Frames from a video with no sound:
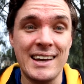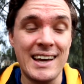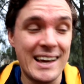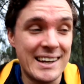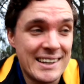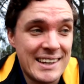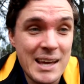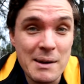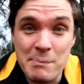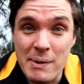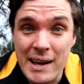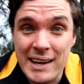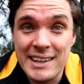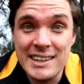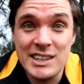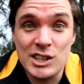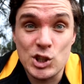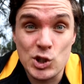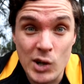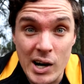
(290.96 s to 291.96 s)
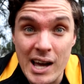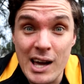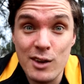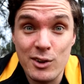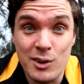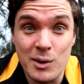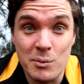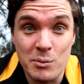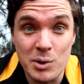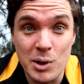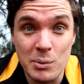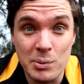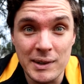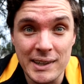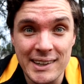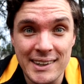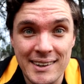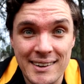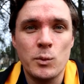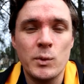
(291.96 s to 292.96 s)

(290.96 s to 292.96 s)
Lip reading: and get back into triathlon properly.